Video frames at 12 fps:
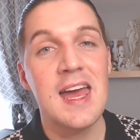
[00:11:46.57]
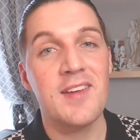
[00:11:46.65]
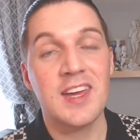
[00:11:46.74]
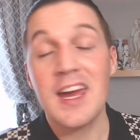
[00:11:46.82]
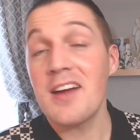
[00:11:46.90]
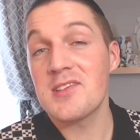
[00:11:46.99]

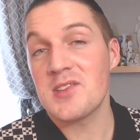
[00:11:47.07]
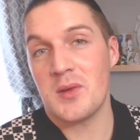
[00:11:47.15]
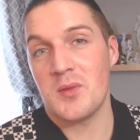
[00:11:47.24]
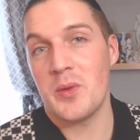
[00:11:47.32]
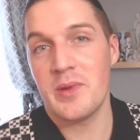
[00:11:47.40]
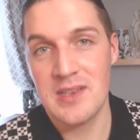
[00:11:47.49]
if it carries on
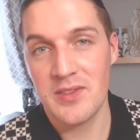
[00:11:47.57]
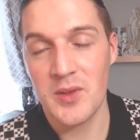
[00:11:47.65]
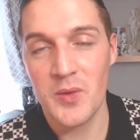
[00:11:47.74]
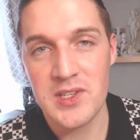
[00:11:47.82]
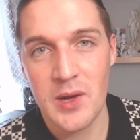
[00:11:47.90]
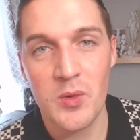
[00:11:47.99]
it will be
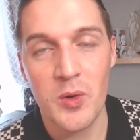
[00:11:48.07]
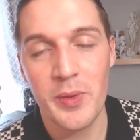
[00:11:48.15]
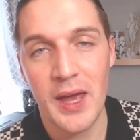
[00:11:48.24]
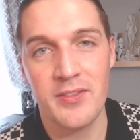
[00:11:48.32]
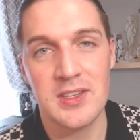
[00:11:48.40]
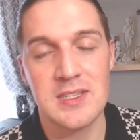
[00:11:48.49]
something which i will
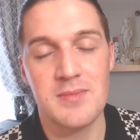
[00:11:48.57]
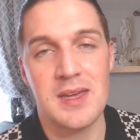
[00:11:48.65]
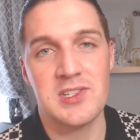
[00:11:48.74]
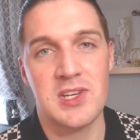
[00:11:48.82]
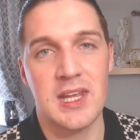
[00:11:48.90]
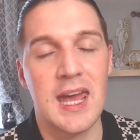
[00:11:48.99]
be having to
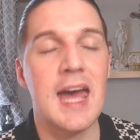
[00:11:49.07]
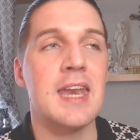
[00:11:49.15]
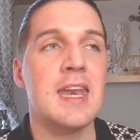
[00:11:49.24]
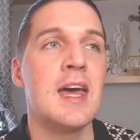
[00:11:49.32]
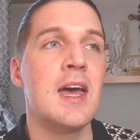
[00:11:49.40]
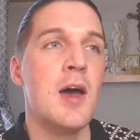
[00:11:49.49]
mention
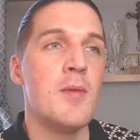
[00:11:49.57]
again